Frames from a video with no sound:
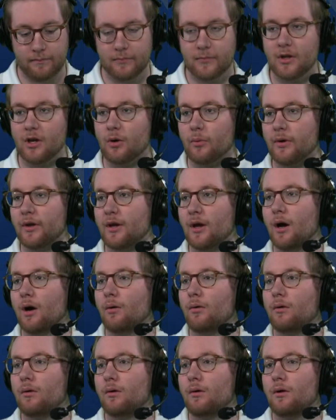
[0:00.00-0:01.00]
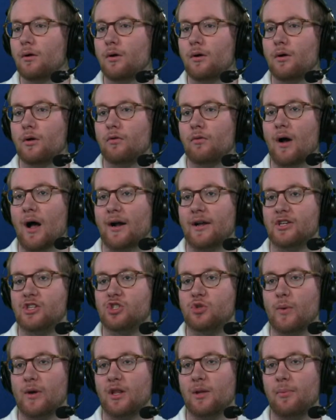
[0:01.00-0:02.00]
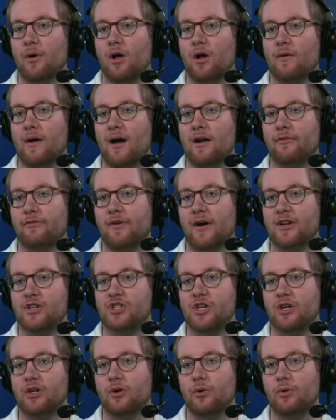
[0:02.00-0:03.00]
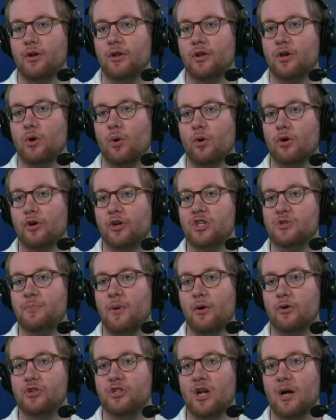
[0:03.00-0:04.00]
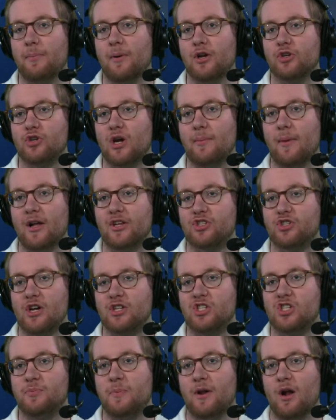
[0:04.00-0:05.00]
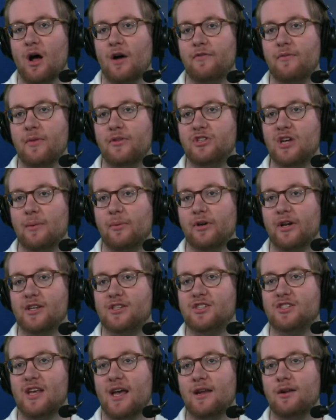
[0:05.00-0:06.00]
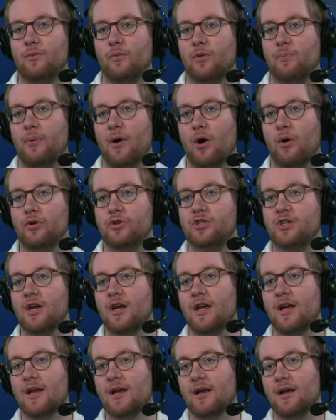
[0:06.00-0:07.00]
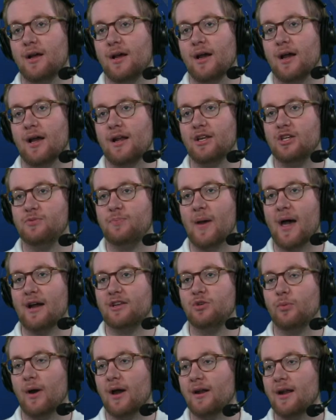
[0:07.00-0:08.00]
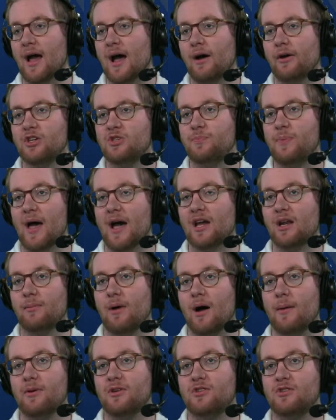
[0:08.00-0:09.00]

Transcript: Here we go. Rockets swinging the ball around and find Şengün in the corner. He's posting up on Draymond. Tries to spin off him. The double gets sent with post. And he's backed away now. He's backing him up.